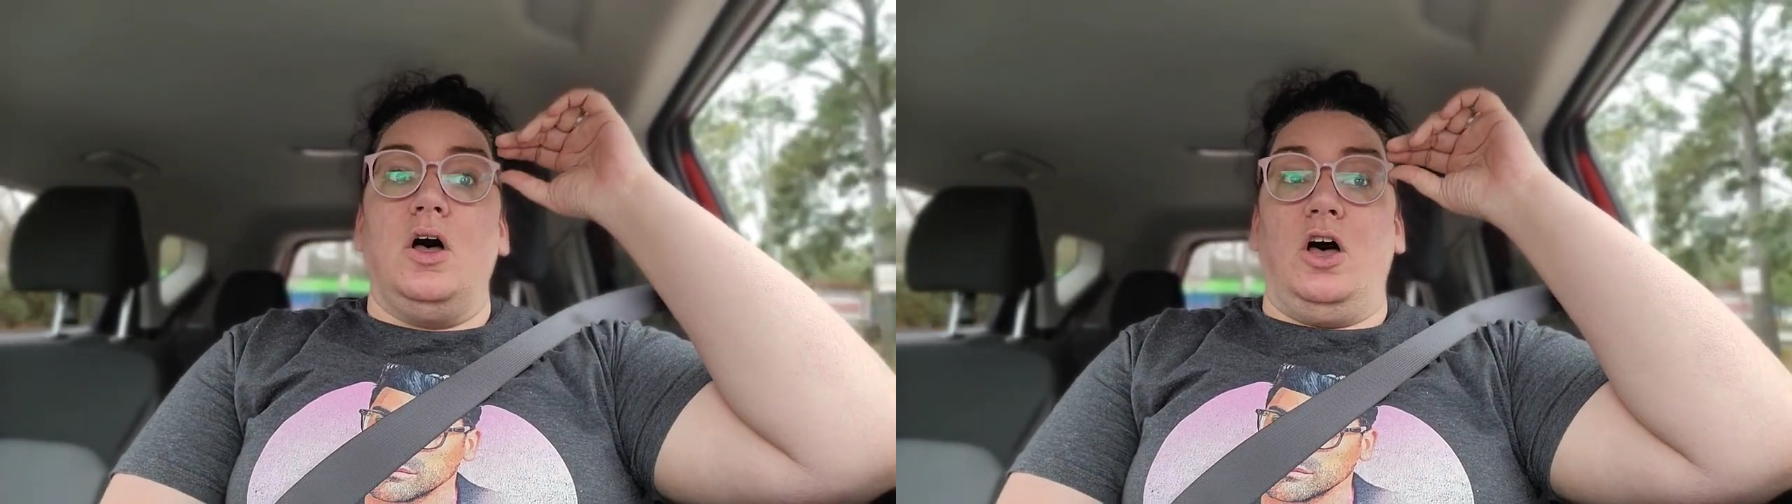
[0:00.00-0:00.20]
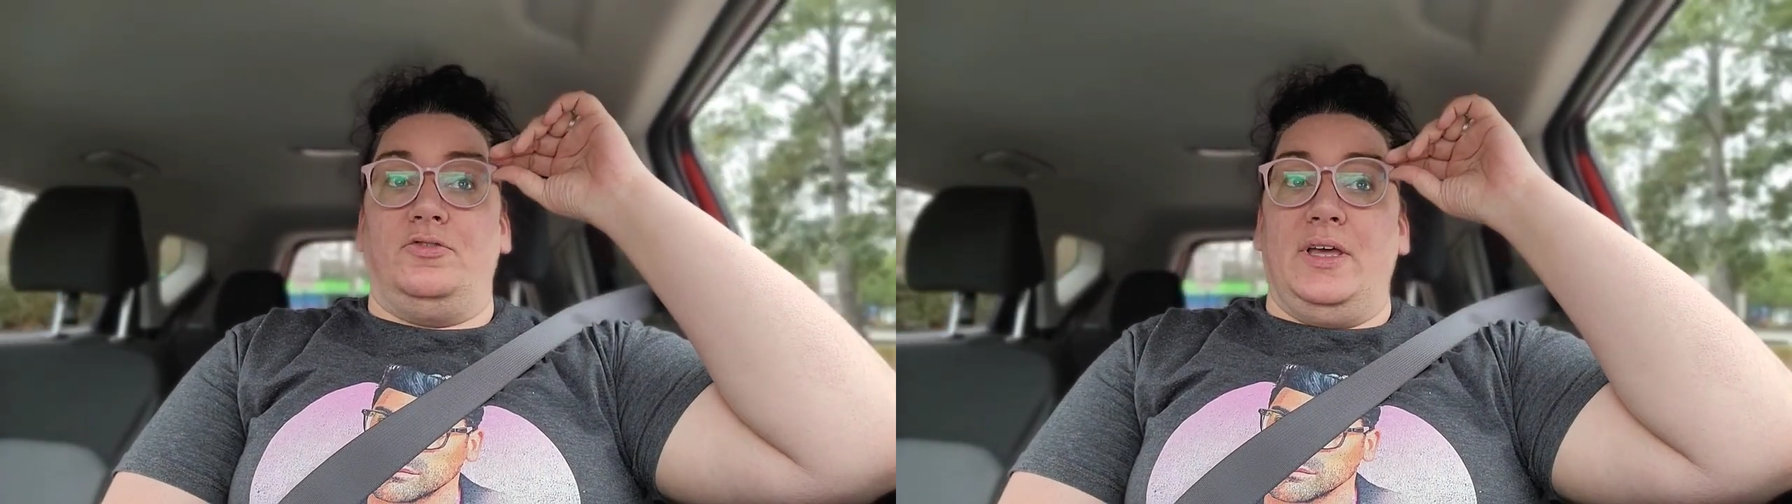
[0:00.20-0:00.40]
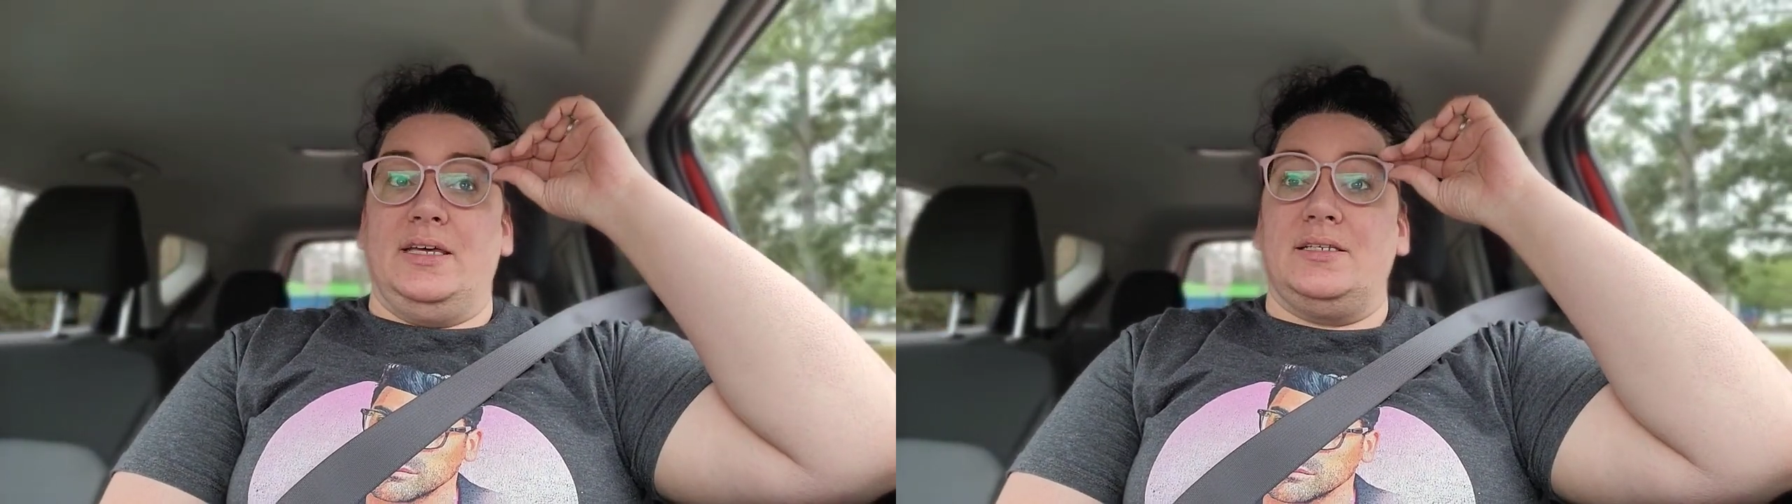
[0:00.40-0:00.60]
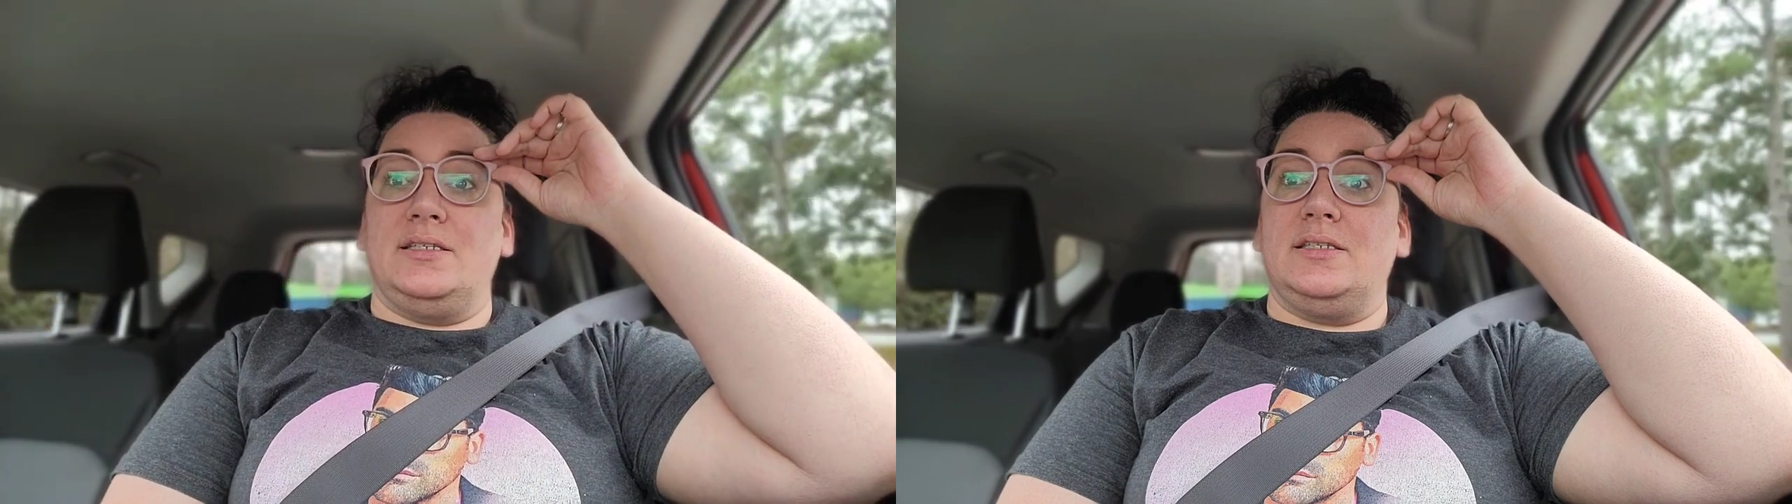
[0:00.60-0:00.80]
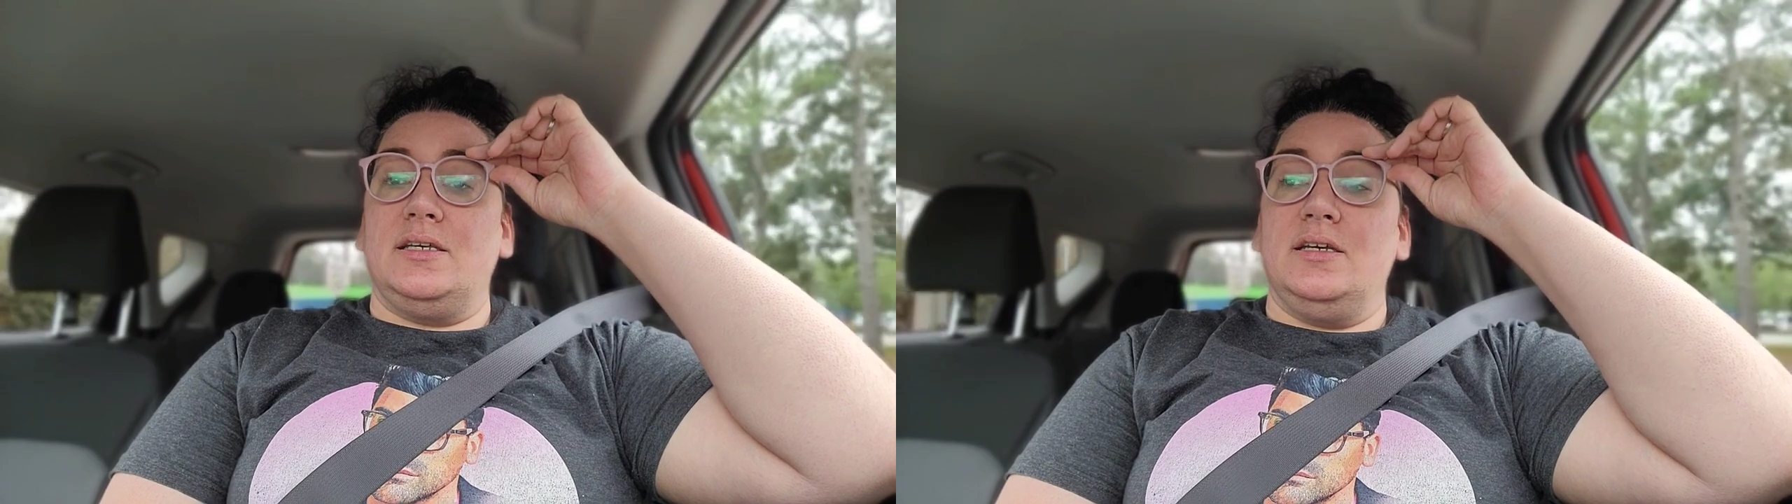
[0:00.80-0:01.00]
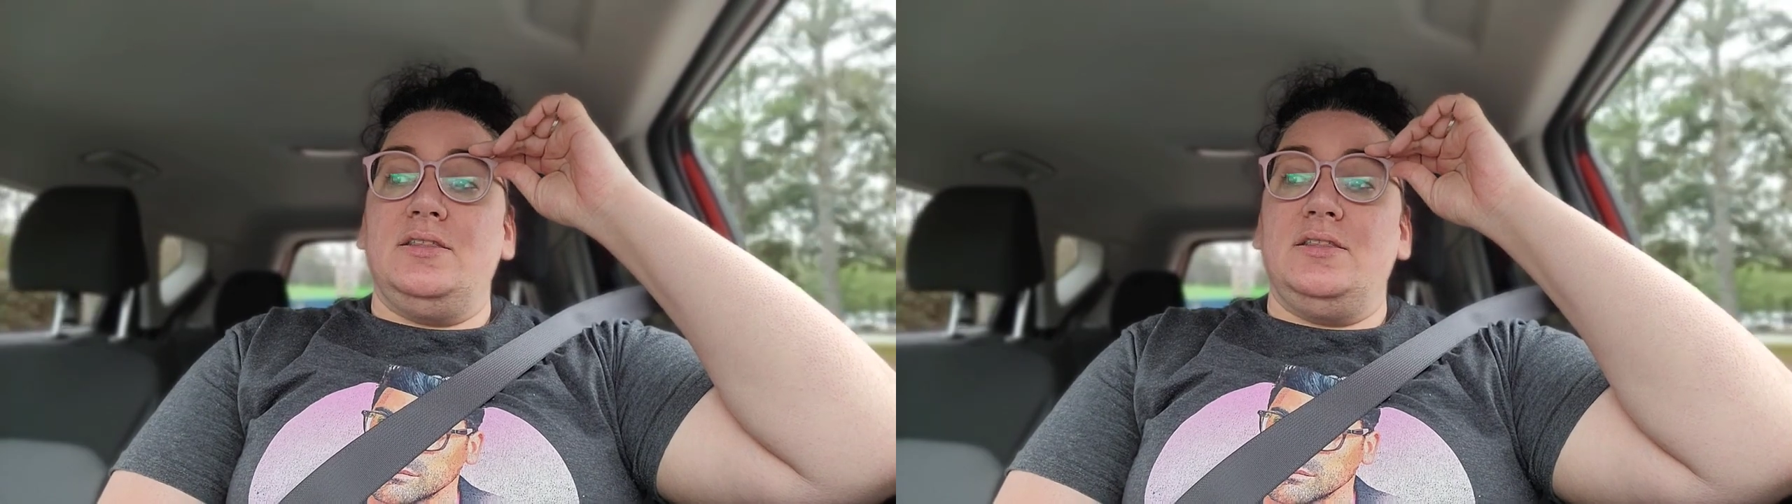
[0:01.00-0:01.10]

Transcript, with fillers: office.